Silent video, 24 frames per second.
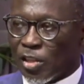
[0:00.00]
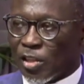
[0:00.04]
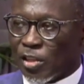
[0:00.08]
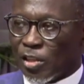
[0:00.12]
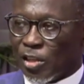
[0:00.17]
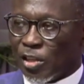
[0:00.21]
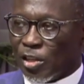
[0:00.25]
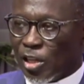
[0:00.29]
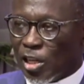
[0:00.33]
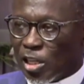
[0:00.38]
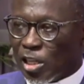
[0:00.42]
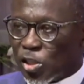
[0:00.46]

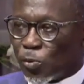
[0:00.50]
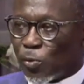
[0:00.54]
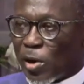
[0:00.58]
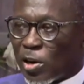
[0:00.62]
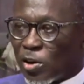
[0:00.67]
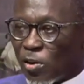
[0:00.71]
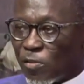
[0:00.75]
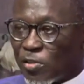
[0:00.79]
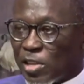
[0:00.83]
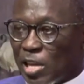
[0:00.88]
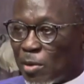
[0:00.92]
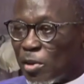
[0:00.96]
Each one of
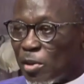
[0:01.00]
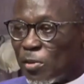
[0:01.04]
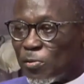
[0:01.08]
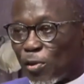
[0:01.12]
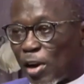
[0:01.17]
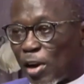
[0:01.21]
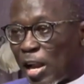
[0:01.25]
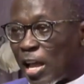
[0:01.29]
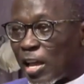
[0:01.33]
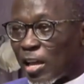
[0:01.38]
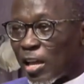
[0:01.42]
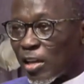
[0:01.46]
them, if you
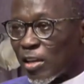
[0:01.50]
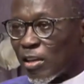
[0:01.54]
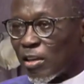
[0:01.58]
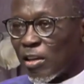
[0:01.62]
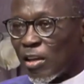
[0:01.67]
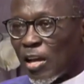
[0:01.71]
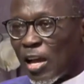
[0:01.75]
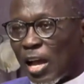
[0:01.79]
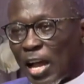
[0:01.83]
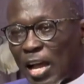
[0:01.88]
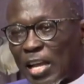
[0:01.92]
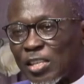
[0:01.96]
like,
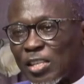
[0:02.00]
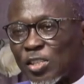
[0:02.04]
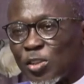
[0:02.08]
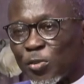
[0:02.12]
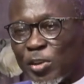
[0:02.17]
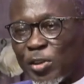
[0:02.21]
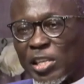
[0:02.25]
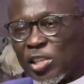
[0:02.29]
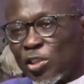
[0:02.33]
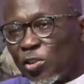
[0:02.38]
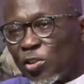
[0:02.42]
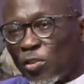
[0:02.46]
has
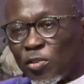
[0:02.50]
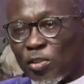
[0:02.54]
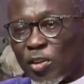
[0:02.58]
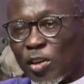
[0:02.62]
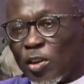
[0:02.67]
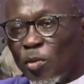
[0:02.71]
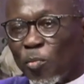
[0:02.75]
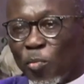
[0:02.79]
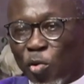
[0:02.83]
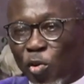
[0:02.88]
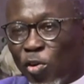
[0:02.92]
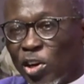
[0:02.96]
written on
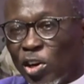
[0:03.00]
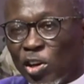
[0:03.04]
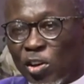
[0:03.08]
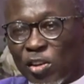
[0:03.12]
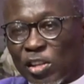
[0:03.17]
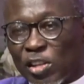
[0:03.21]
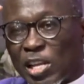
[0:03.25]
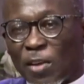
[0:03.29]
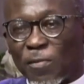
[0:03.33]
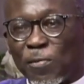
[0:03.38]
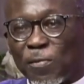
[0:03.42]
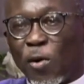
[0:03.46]
boldly on their
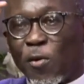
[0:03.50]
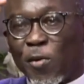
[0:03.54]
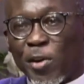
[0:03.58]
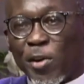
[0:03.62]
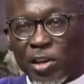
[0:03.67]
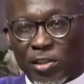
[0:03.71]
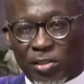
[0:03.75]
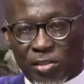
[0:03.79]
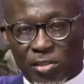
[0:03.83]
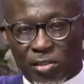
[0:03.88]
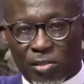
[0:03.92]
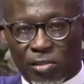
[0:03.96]

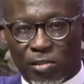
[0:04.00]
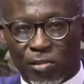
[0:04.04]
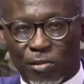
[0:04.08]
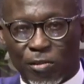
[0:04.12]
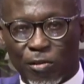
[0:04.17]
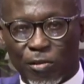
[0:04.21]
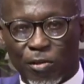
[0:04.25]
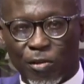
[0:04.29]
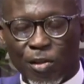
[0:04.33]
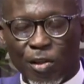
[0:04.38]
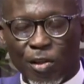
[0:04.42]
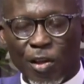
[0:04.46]
foreheads,
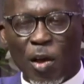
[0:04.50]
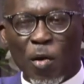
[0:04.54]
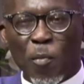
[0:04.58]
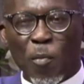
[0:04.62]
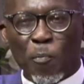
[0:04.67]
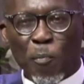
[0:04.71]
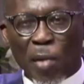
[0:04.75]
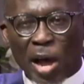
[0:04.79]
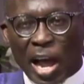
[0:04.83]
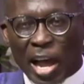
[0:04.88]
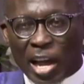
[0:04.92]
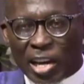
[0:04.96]

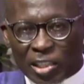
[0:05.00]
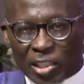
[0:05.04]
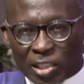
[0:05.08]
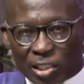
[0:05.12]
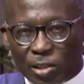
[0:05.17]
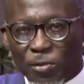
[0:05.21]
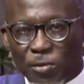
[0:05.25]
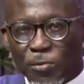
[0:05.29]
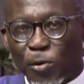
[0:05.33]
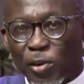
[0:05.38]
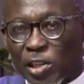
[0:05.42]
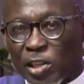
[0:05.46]
marked
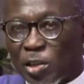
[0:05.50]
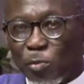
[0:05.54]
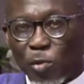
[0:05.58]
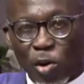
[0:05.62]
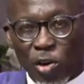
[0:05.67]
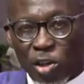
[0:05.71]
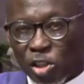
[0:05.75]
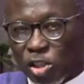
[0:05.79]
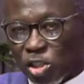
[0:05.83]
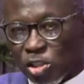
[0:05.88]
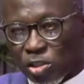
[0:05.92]
for demolition.